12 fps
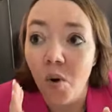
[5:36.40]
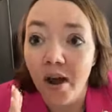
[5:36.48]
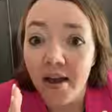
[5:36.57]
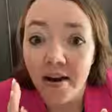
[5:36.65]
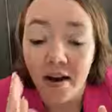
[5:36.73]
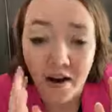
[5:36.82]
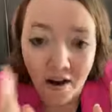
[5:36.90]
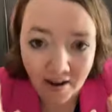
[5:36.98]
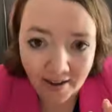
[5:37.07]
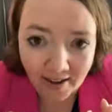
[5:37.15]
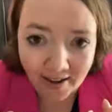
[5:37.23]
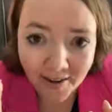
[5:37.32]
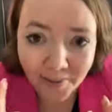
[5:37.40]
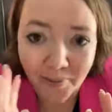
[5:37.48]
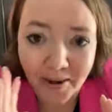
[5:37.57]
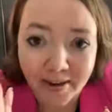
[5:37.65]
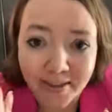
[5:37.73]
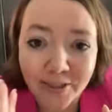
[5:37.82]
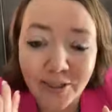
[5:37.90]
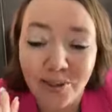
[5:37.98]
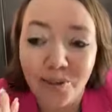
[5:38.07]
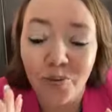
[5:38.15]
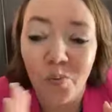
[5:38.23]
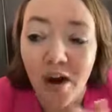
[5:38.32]
what a heartache, right?
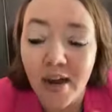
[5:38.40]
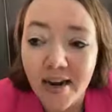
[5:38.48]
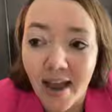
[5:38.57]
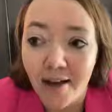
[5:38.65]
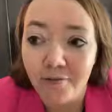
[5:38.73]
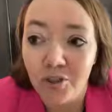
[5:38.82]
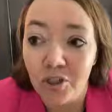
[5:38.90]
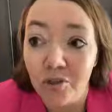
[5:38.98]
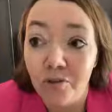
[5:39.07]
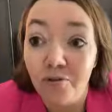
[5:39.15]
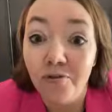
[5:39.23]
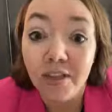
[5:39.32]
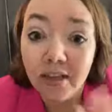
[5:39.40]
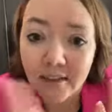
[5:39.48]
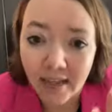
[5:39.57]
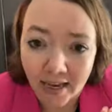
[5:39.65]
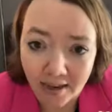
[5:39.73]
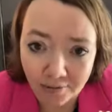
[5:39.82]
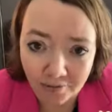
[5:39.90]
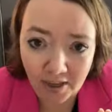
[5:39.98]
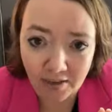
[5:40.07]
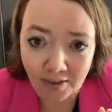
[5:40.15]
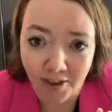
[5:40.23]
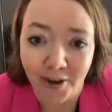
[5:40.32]
To one, have to feel like a
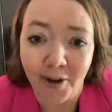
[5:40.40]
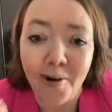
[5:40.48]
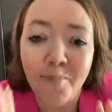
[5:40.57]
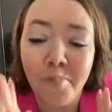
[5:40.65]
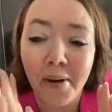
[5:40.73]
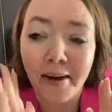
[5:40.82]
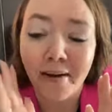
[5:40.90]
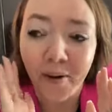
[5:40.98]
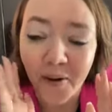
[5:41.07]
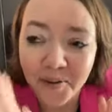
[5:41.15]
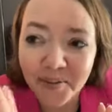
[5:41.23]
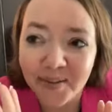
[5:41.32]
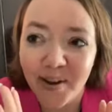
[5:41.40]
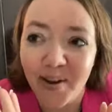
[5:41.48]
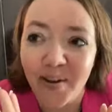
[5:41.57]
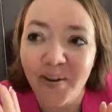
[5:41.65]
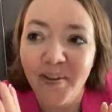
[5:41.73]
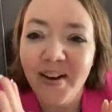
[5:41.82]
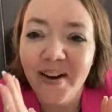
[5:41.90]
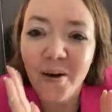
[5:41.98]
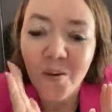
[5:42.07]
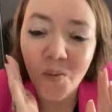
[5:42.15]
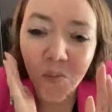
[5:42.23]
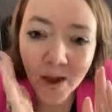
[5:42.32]
failure, but also
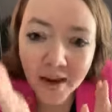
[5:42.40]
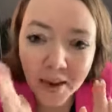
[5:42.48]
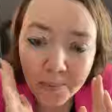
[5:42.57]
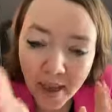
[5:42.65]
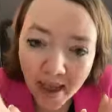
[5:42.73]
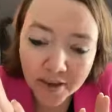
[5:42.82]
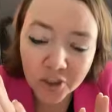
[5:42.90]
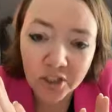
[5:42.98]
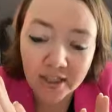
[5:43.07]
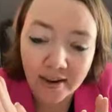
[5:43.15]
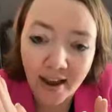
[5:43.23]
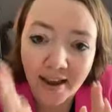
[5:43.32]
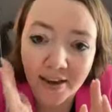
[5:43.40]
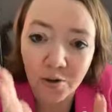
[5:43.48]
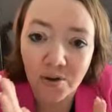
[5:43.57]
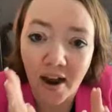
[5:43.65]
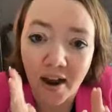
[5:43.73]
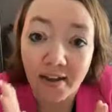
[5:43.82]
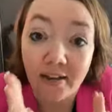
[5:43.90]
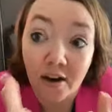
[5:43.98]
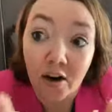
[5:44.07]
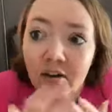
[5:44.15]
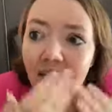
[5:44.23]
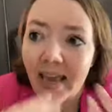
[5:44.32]
what a passion I
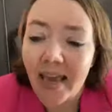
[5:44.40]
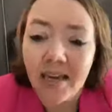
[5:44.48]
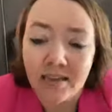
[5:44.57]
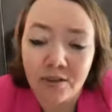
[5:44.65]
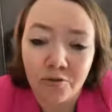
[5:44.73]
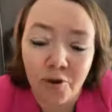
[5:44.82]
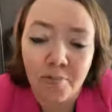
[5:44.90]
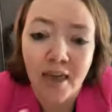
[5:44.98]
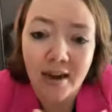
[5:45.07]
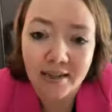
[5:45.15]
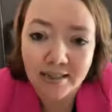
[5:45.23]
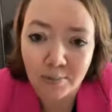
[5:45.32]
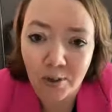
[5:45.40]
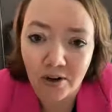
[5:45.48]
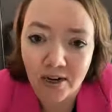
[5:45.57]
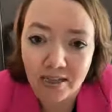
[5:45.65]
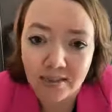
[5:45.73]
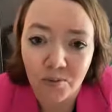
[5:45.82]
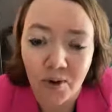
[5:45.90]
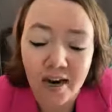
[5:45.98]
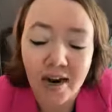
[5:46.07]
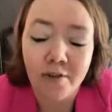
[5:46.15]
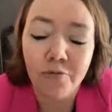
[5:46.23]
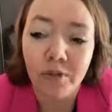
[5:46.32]
gained from that experience,
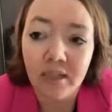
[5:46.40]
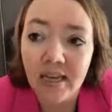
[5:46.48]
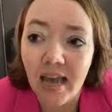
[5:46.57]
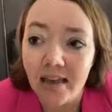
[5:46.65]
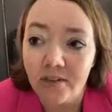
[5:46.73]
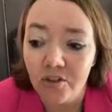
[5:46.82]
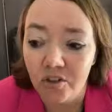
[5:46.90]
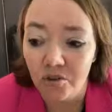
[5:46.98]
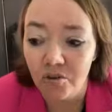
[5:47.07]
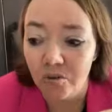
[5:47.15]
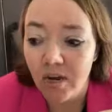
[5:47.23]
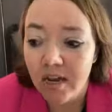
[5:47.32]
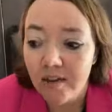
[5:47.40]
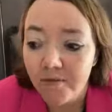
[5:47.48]
right? I really had to